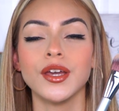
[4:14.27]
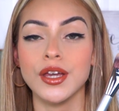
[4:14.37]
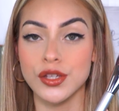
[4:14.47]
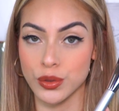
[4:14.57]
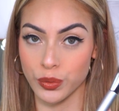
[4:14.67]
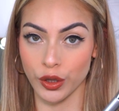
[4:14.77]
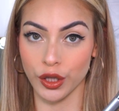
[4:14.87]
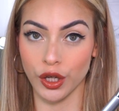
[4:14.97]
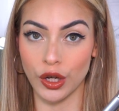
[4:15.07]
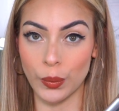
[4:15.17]
is a
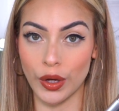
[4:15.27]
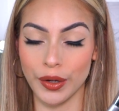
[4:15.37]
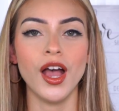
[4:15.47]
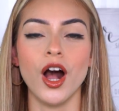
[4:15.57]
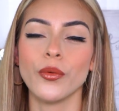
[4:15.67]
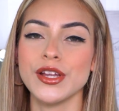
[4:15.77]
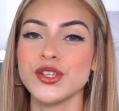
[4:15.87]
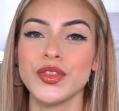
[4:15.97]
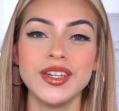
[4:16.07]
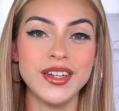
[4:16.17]
really good one. Alright,
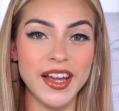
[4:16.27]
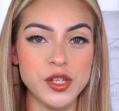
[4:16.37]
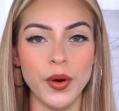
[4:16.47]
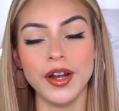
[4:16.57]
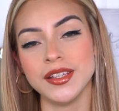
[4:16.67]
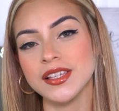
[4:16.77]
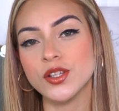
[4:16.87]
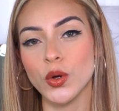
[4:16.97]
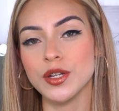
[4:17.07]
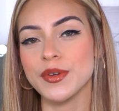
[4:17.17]
so the next product is
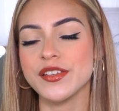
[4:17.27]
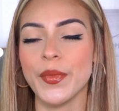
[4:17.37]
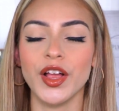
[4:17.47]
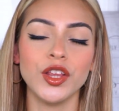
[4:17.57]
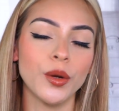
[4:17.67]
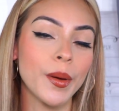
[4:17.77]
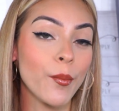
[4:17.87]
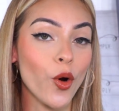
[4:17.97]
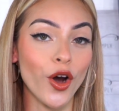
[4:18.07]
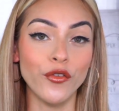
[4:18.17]
going to be something a little bit
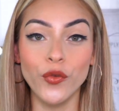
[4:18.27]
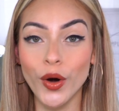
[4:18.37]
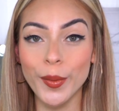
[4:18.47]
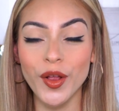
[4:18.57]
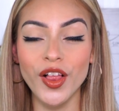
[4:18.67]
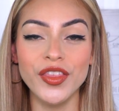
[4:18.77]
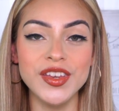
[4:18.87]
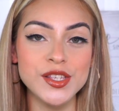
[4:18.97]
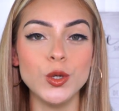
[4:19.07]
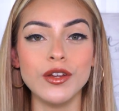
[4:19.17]
more affordable.
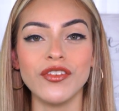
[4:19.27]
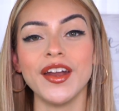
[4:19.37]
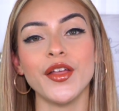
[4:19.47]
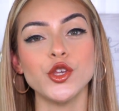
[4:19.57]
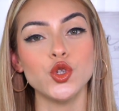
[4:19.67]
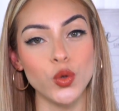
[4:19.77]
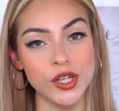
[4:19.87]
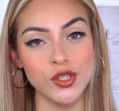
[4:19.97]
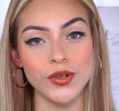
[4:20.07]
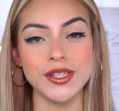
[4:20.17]
This you can find on the
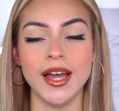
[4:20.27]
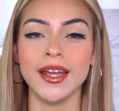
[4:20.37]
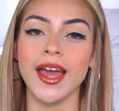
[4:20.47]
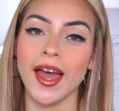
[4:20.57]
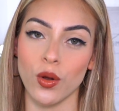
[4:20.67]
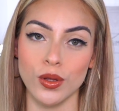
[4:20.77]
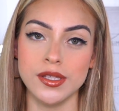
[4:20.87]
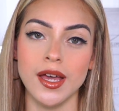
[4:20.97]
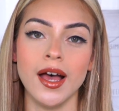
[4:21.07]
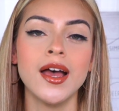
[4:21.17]
drugstore side at
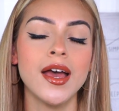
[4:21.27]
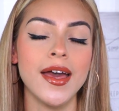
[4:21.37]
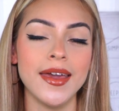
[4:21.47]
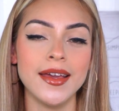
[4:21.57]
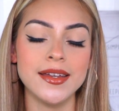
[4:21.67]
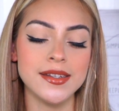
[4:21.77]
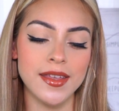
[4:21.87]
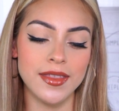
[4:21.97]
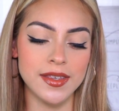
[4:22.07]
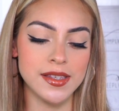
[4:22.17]
Ulta, and
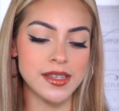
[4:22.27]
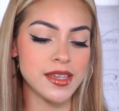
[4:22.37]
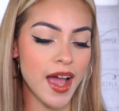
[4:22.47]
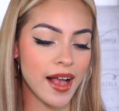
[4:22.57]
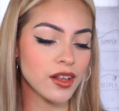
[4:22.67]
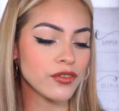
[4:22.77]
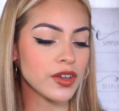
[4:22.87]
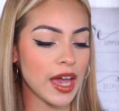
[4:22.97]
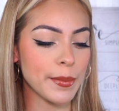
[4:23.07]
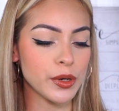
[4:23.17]
this is the e.l.f.
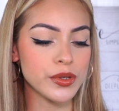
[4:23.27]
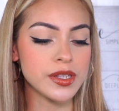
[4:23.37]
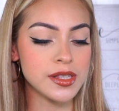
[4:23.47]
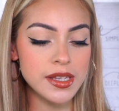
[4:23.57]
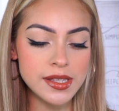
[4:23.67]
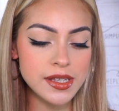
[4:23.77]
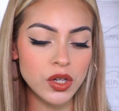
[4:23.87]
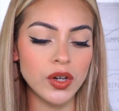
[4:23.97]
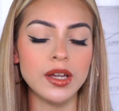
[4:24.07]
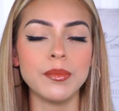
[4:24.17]
Camo CC
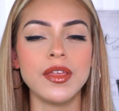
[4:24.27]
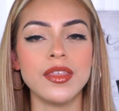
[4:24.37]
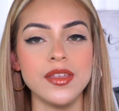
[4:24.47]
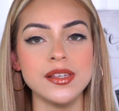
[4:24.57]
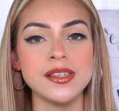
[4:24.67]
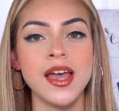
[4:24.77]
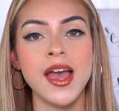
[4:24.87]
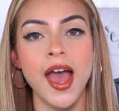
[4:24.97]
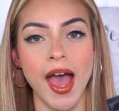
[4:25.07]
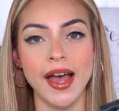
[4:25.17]
cream. This
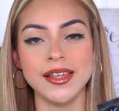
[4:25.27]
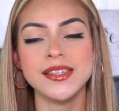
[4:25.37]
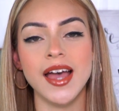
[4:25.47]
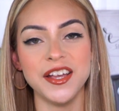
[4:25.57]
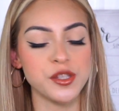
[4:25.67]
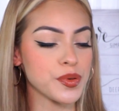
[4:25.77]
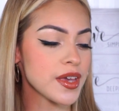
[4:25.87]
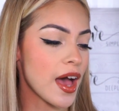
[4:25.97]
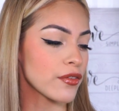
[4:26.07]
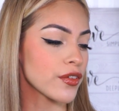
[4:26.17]
has
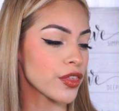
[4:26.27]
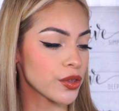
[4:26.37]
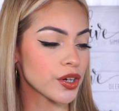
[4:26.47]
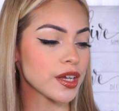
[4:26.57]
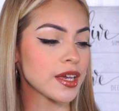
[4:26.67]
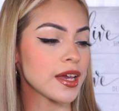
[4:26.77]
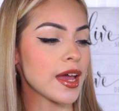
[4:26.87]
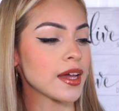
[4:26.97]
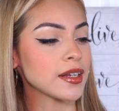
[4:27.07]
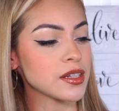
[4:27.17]
SPF 30,
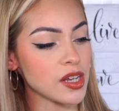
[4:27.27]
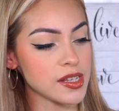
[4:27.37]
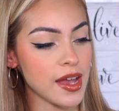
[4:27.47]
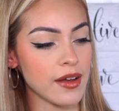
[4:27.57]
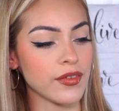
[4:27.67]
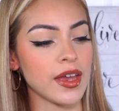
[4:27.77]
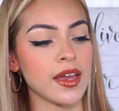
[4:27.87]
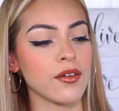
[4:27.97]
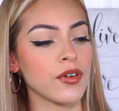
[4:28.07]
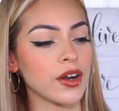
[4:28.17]
and it does have
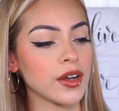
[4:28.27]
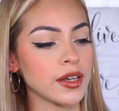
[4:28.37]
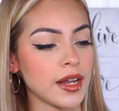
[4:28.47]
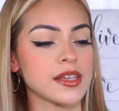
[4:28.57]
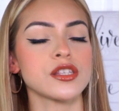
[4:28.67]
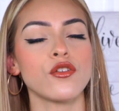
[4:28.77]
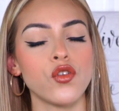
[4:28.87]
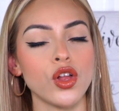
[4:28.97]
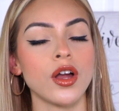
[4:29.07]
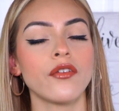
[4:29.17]
a very nice
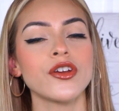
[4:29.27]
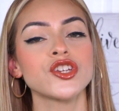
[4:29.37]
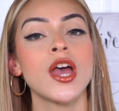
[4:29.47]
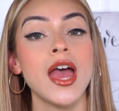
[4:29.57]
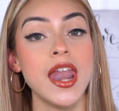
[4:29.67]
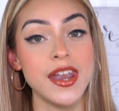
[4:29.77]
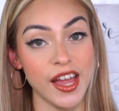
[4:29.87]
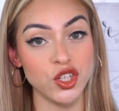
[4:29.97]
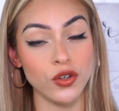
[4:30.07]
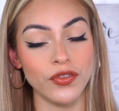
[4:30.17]
full coverage
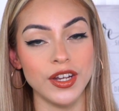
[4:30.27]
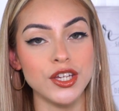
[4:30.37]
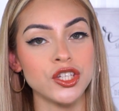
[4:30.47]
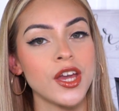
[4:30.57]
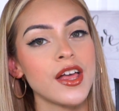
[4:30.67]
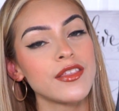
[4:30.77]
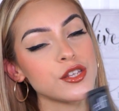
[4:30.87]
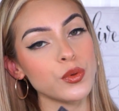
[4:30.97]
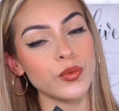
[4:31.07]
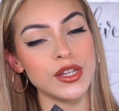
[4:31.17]
natural finish.
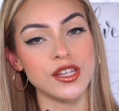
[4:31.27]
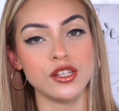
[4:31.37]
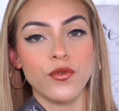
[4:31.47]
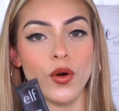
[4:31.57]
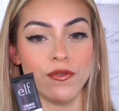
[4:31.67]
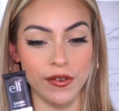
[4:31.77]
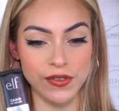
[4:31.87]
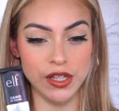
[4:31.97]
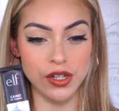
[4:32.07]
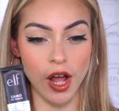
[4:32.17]
This one retails for
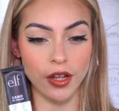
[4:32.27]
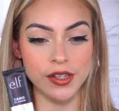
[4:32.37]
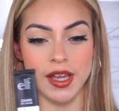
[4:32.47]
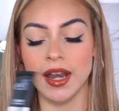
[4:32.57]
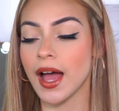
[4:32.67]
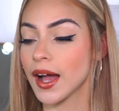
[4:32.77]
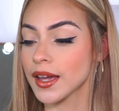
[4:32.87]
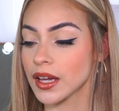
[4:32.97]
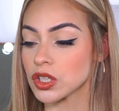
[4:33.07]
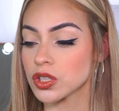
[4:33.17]
$15, and I
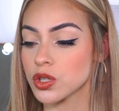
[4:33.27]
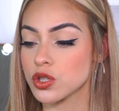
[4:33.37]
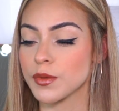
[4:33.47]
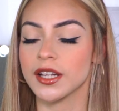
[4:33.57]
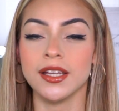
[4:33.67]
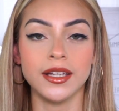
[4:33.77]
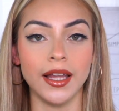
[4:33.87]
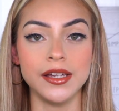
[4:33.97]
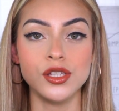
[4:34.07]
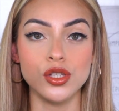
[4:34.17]
actually use mine in
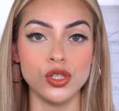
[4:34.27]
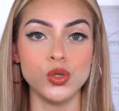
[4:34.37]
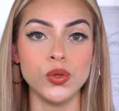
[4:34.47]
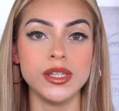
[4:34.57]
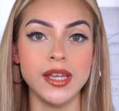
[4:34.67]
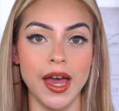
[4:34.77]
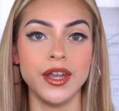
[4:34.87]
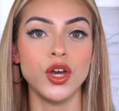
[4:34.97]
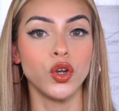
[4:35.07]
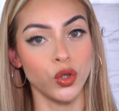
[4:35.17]
light to
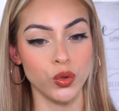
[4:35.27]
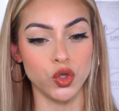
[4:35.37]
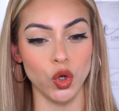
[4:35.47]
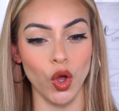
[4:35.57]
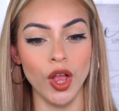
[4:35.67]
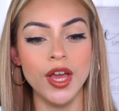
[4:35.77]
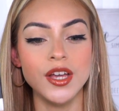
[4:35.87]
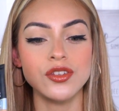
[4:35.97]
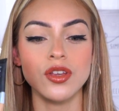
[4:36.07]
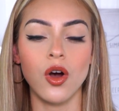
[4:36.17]
10 neutral.
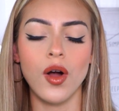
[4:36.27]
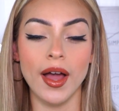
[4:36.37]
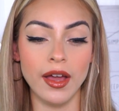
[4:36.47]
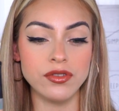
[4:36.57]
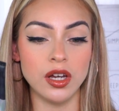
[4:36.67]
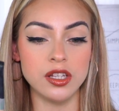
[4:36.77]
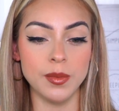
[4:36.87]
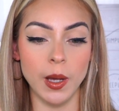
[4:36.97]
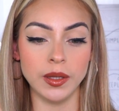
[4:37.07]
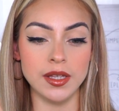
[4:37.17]
So I have talked
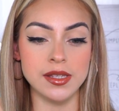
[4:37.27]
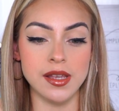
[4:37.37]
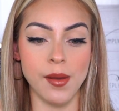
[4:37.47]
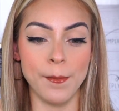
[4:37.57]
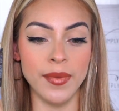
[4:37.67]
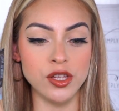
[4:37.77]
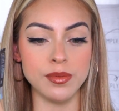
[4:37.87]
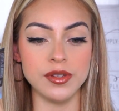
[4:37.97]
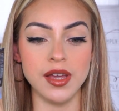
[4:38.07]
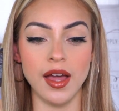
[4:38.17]
about this
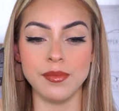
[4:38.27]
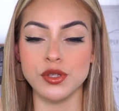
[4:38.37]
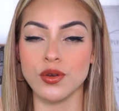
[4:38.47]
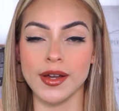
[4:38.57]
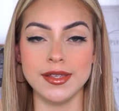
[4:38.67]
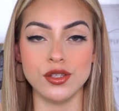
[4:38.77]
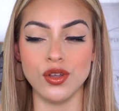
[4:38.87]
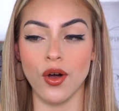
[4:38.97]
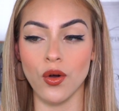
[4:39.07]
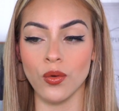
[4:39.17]
multiple times. You guys
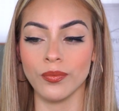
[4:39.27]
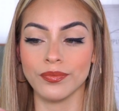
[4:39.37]
know